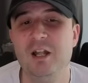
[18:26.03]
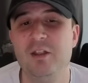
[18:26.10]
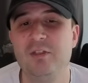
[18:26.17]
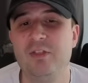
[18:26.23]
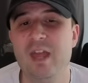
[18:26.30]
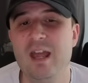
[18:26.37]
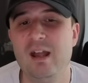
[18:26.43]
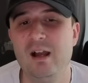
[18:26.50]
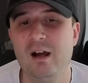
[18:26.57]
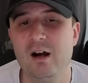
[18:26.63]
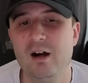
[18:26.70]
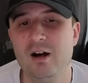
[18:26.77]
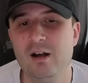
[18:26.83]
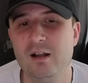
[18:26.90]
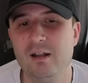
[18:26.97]
There
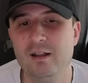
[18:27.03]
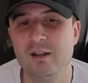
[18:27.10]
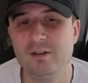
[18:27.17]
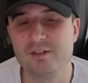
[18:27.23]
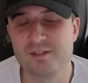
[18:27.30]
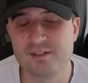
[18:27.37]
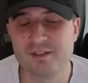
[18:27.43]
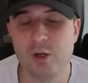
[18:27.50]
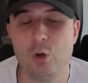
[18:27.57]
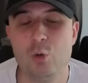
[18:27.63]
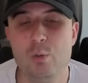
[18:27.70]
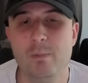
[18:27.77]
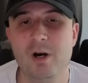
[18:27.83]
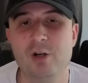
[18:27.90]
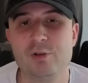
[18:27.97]
are
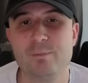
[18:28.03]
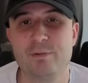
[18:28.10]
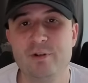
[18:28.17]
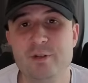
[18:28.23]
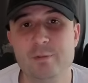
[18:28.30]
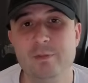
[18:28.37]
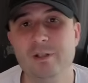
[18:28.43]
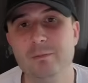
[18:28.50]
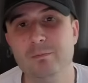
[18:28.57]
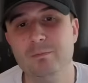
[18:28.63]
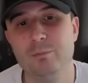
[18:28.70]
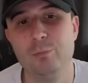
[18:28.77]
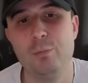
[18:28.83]
so much premium